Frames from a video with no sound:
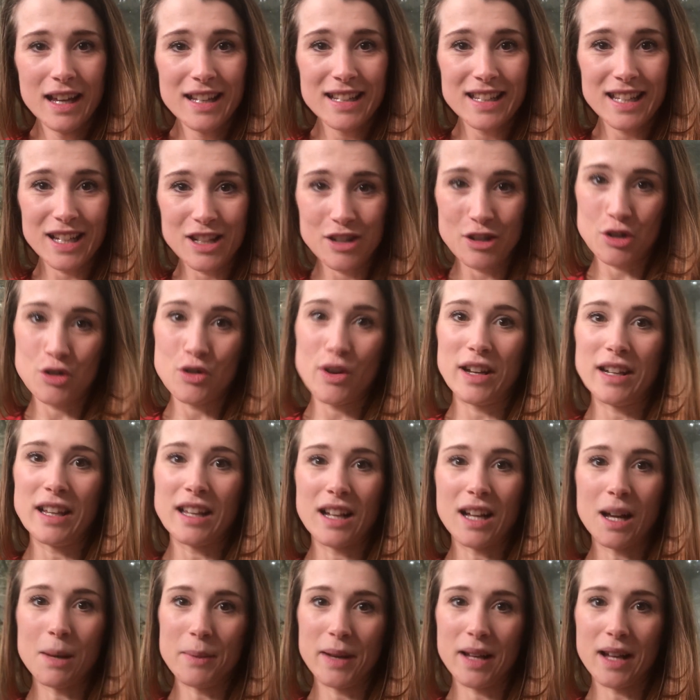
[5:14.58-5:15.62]
teacher training
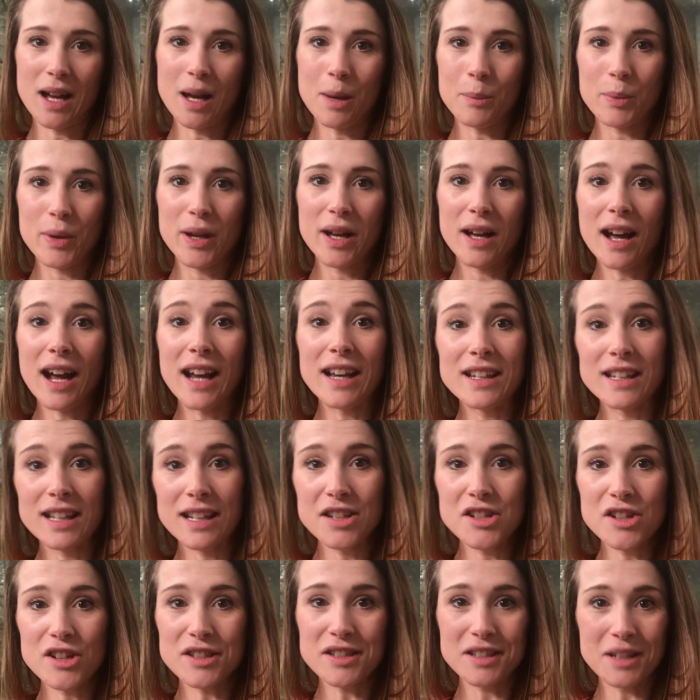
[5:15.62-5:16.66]
coming up. I
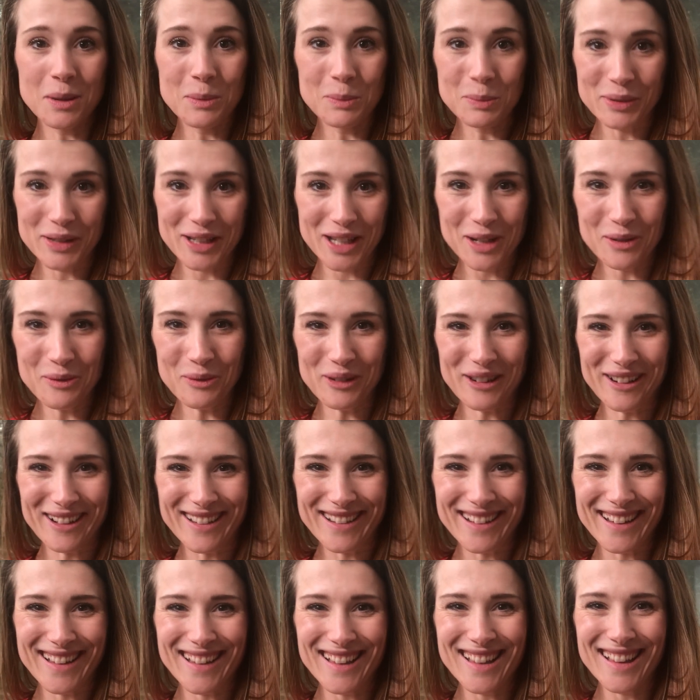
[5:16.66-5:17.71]
did just complete
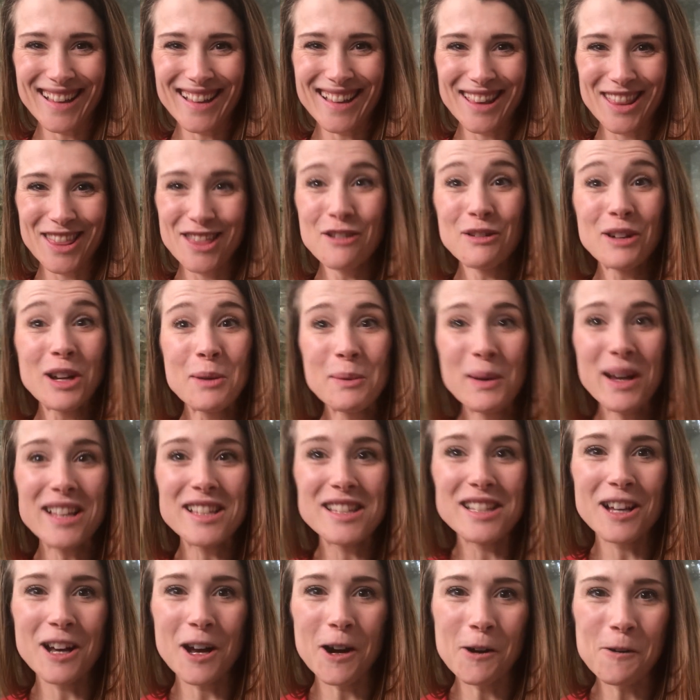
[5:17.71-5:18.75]
one 3 weeks
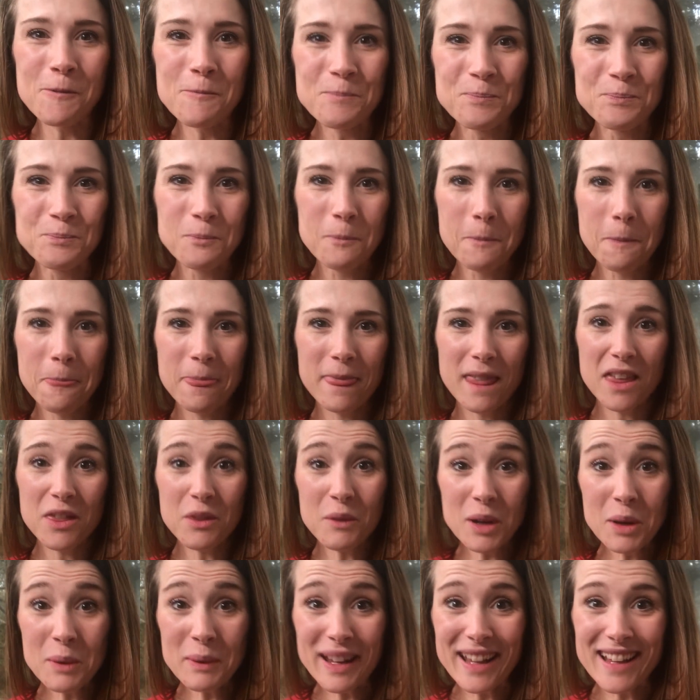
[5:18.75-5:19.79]
ago.
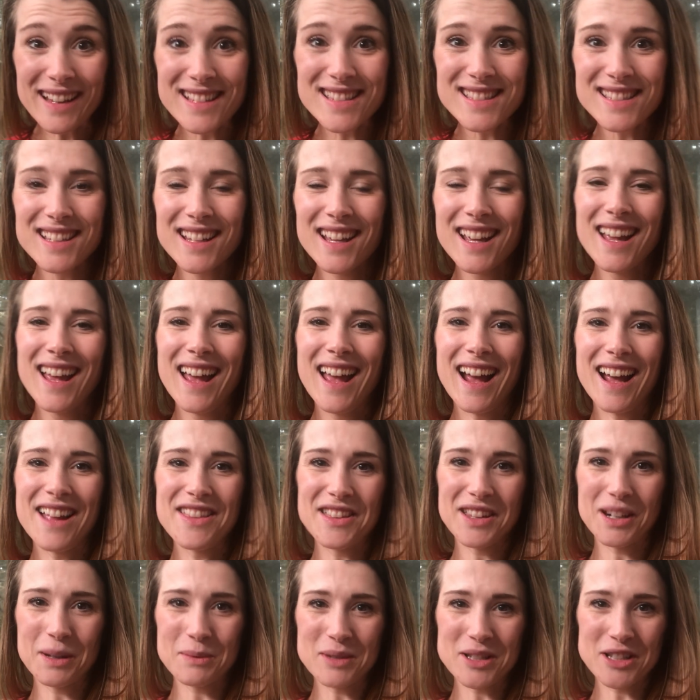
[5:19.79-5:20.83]
3 weeks, and
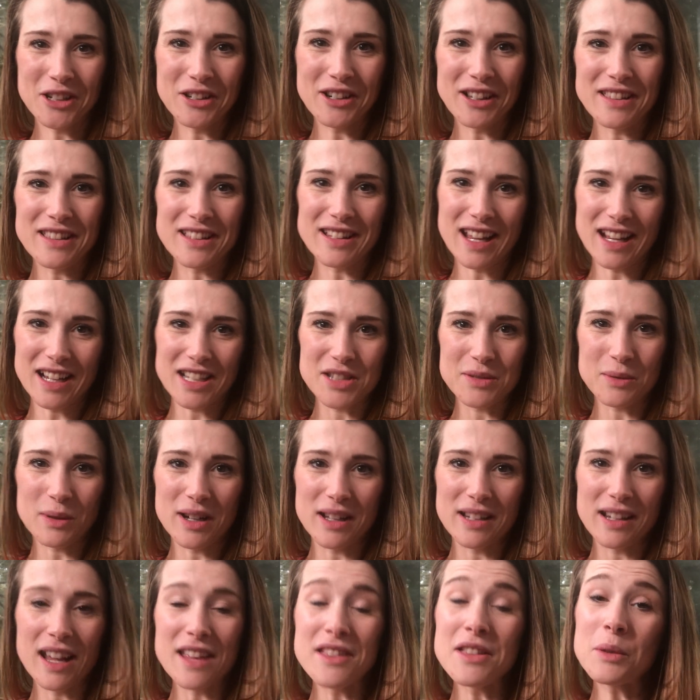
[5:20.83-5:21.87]
then I'm starting the next
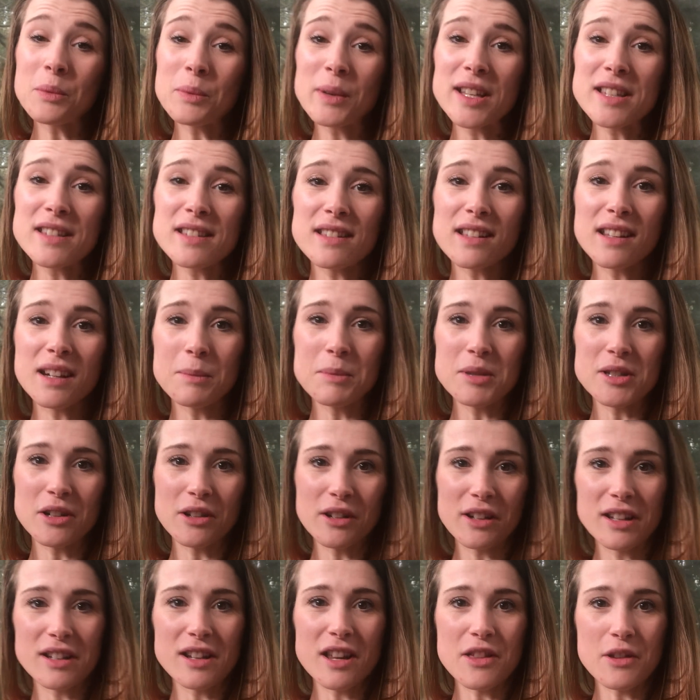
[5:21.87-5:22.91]
one. And the reason that I'm
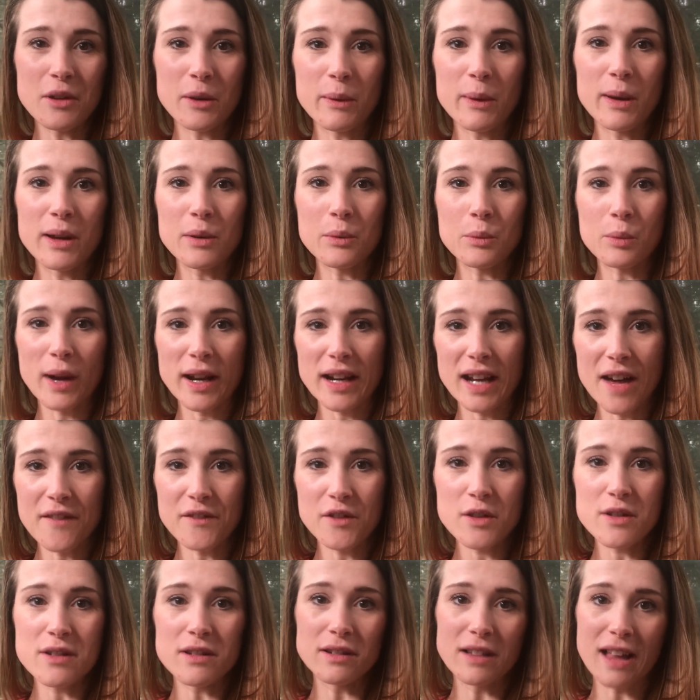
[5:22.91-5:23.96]
starting another one right
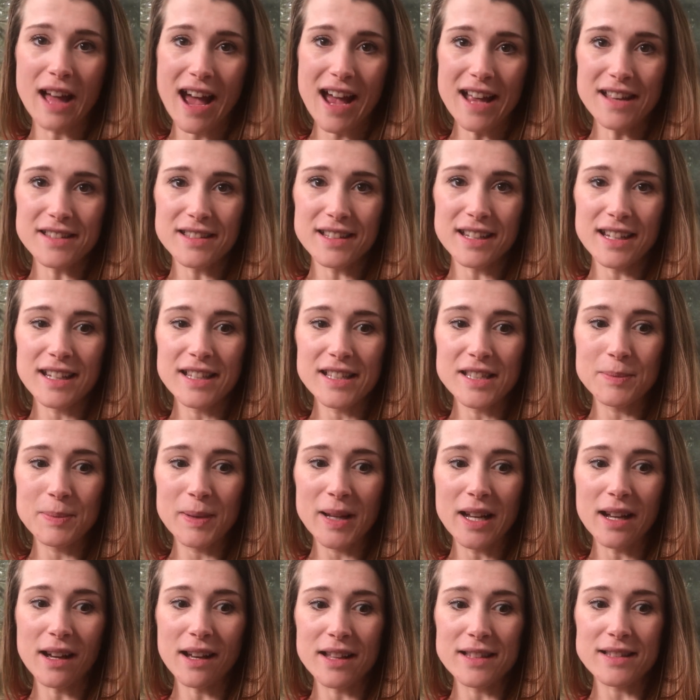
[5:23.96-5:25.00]
after the last is
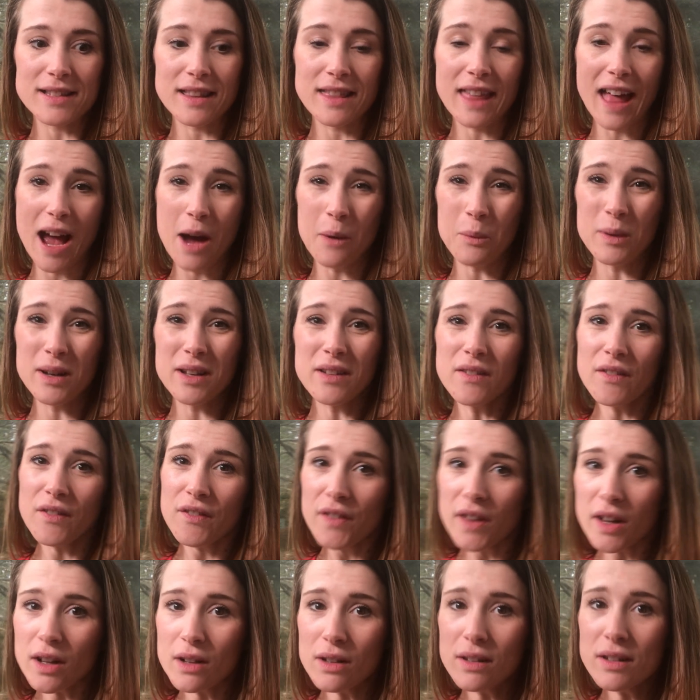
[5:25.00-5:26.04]
because that one
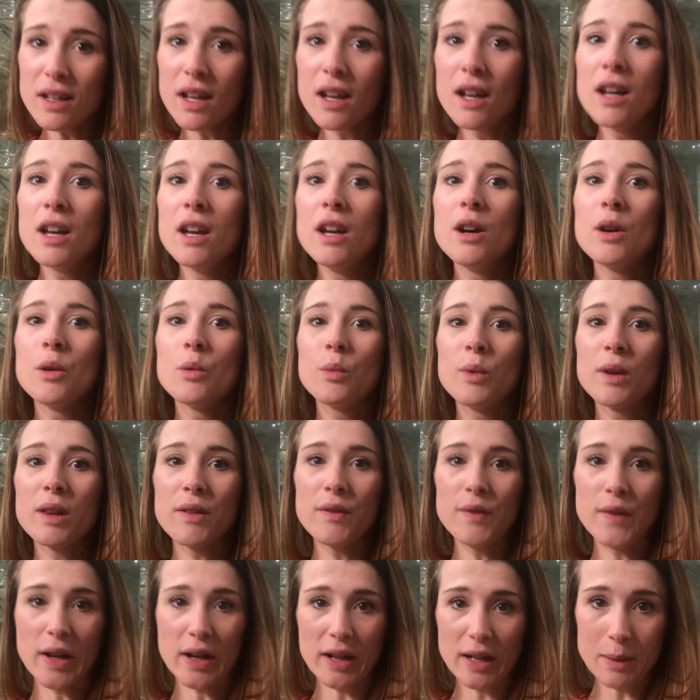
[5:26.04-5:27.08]
filled with
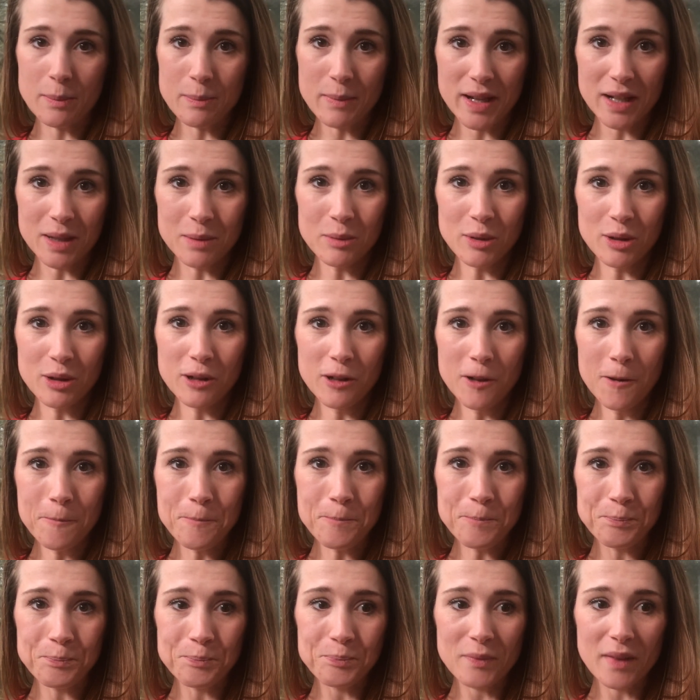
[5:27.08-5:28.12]
very minimal
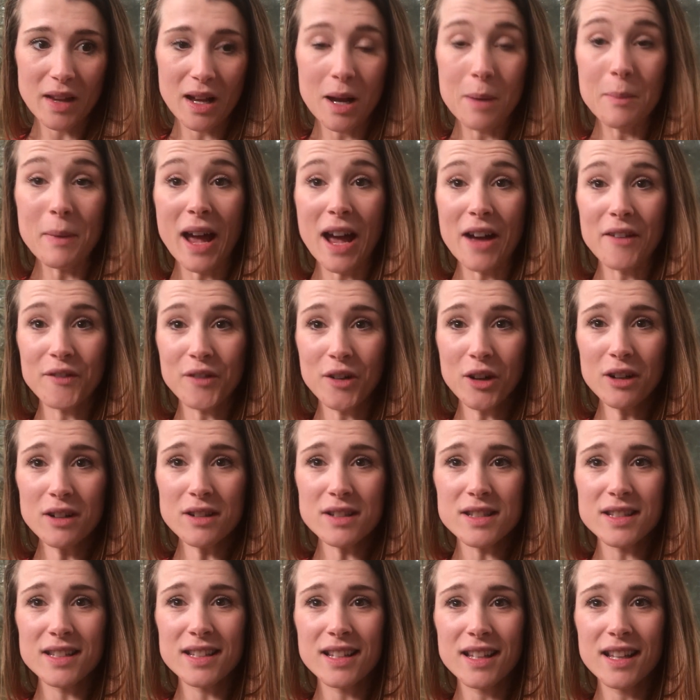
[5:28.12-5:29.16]
effort